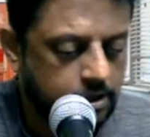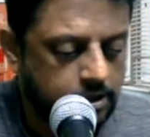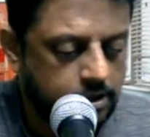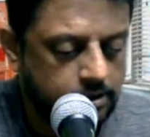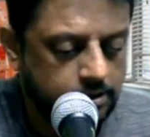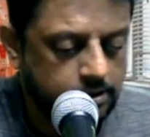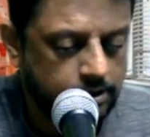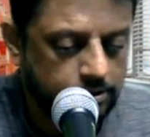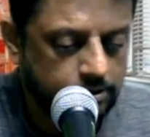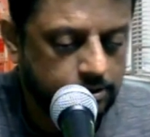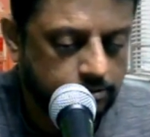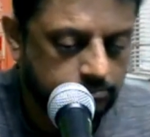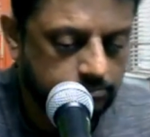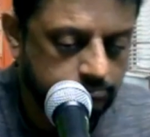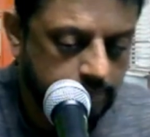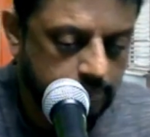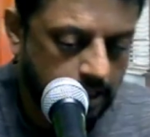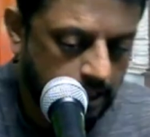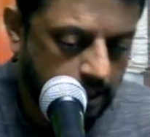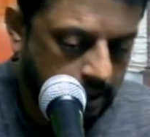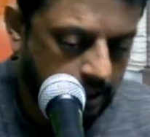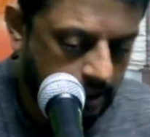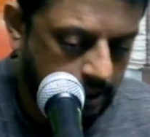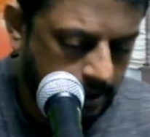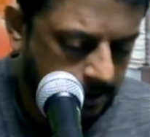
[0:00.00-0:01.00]
you know,
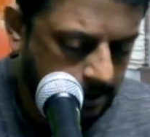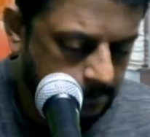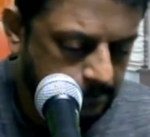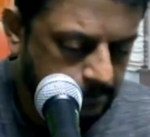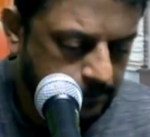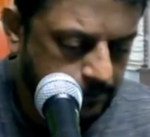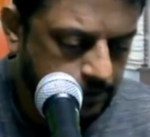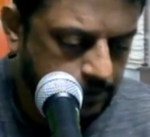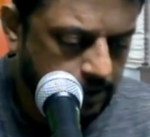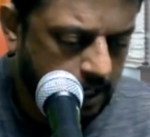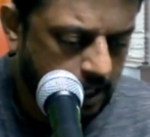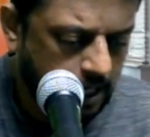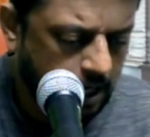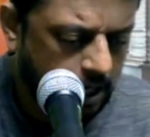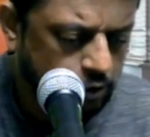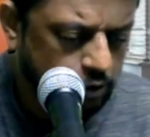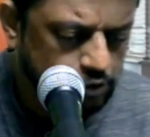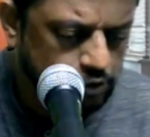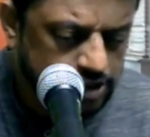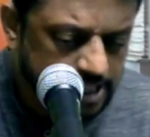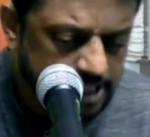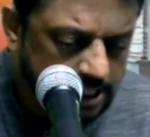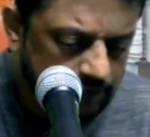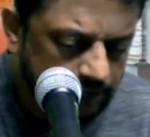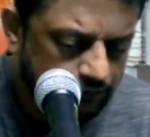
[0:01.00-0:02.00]
uh, how
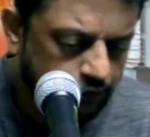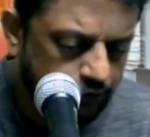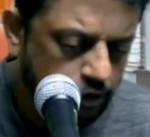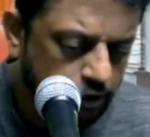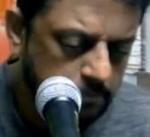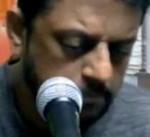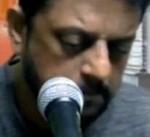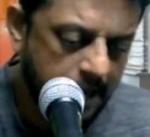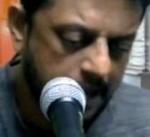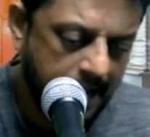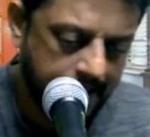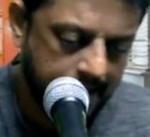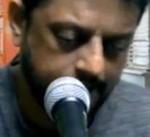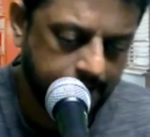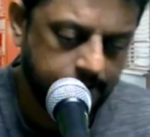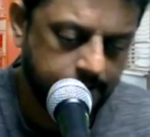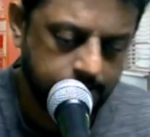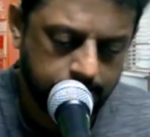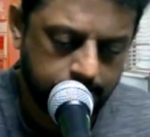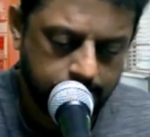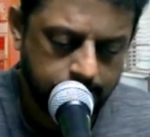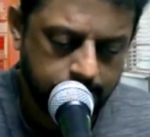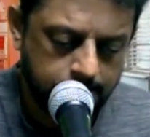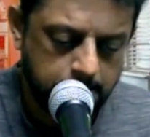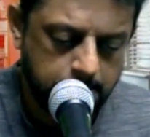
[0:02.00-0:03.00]
sinful man
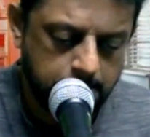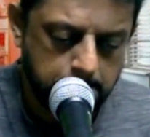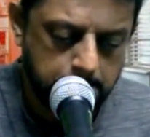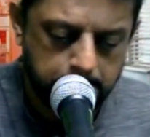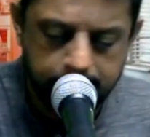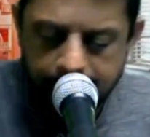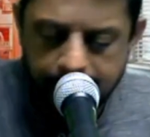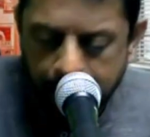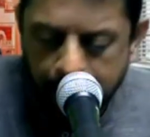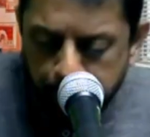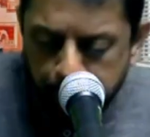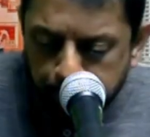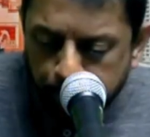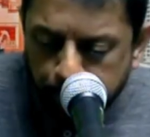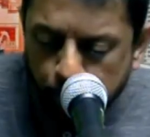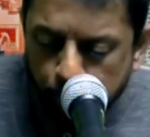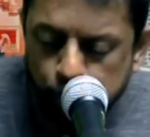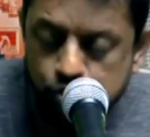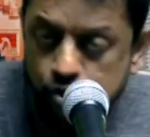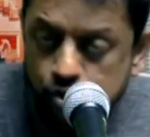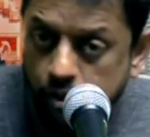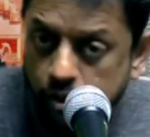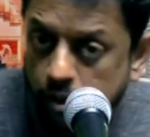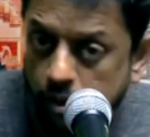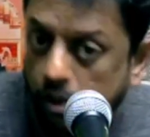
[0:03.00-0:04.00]
may
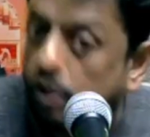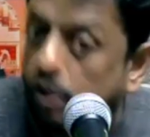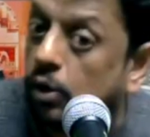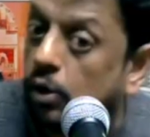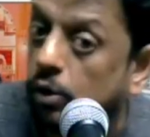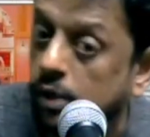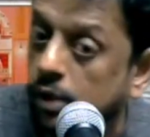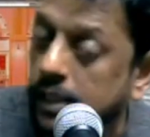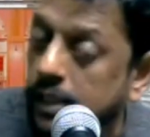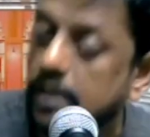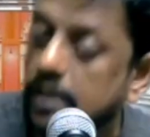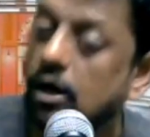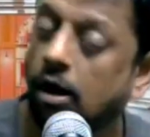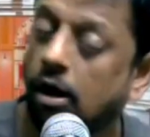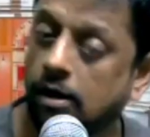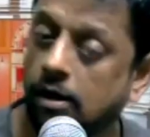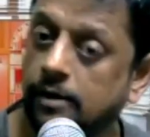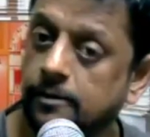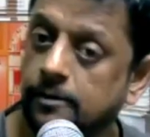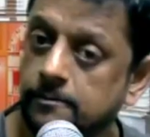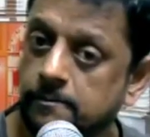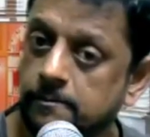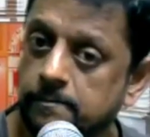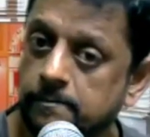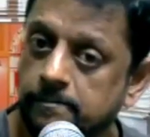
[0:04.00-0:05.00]
approach a holy God.
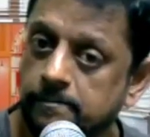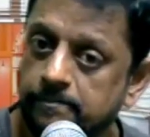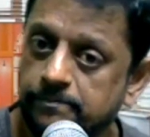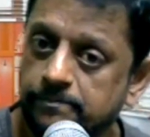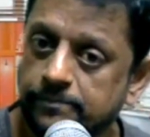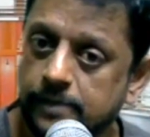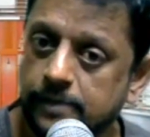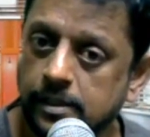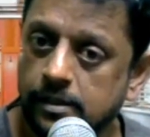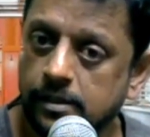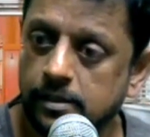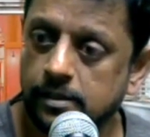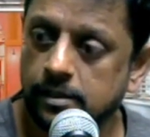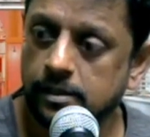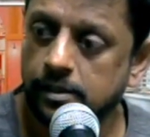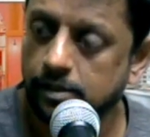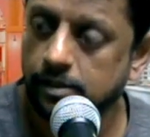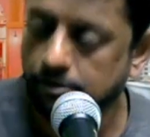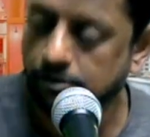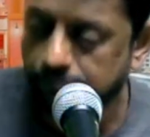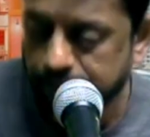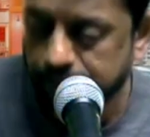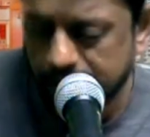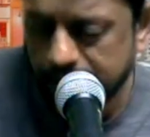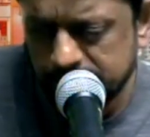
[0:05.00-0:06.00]
You
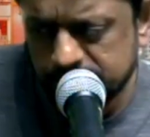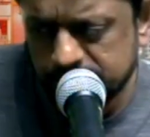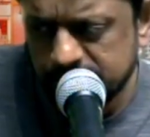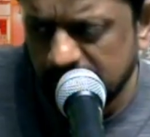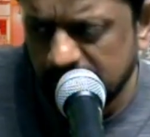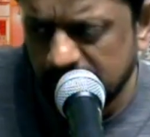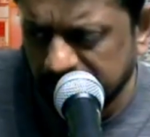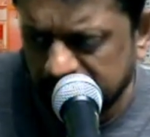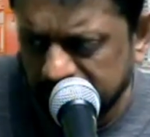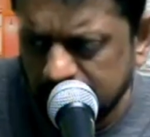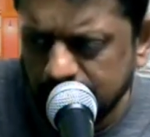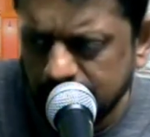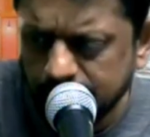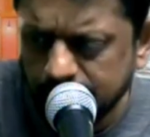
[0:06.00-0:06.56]
know, there is nothing